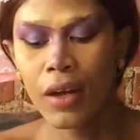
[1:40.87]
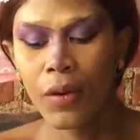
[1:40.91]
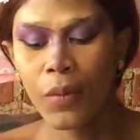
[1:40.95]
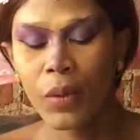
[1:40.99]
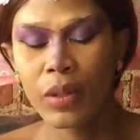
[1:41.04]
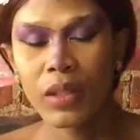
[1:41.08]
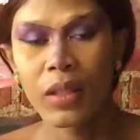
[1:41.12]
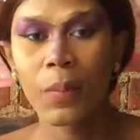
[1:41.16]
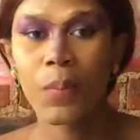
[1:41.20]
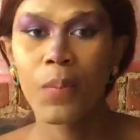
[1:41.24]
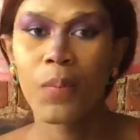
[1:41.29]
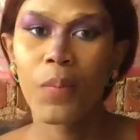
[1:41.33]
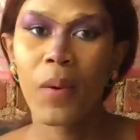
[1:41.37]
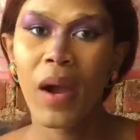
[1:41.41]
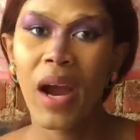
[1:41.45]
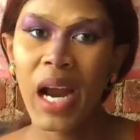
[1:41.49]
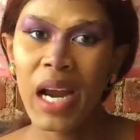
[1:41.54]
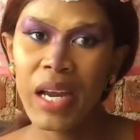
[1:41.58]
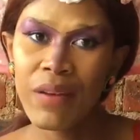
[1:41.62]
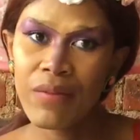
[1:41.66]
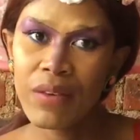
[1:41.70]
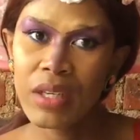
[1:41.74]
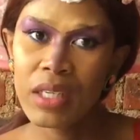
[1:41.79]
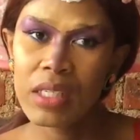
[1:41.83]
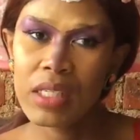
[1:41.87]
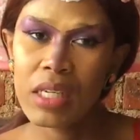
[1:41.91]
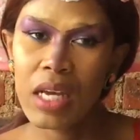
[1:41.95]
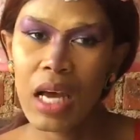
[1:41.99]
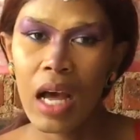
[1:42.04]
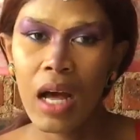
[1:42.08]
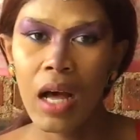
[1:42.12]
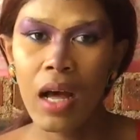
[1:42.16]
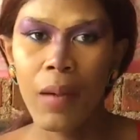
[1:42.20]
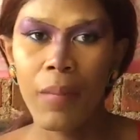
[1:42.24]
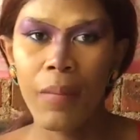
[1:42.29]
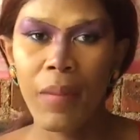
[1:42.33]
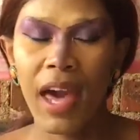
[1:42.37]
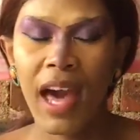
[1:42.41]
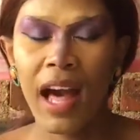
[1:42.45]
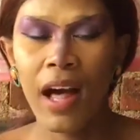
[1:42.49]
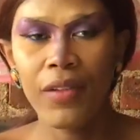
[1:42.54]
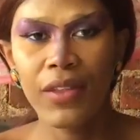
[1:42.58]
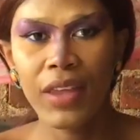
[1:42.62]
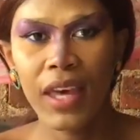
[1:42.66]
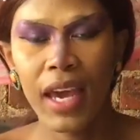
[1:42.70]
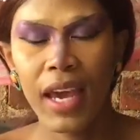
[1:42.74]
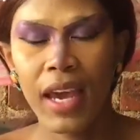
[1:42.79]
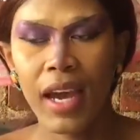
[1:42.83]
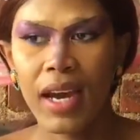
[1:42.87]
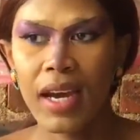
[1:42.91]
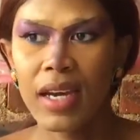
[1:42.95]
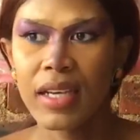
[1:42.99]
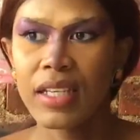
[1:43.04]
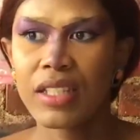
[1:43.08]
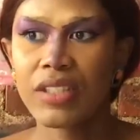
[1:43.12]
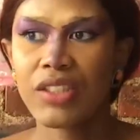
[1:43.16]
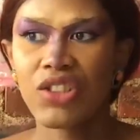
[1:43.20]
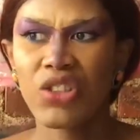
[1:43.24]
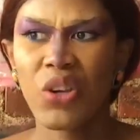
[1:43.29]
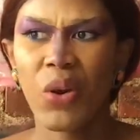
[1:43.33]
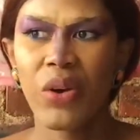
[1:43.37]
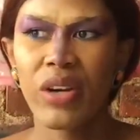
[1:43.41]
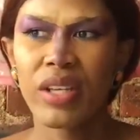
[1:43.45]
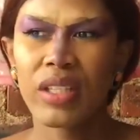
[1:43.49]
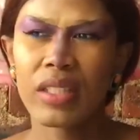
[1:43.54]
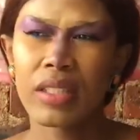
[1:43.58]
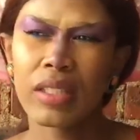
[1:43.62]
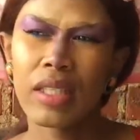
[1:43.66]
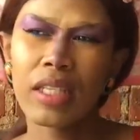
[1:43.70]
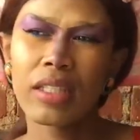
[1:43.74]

with the private healthcare insurance,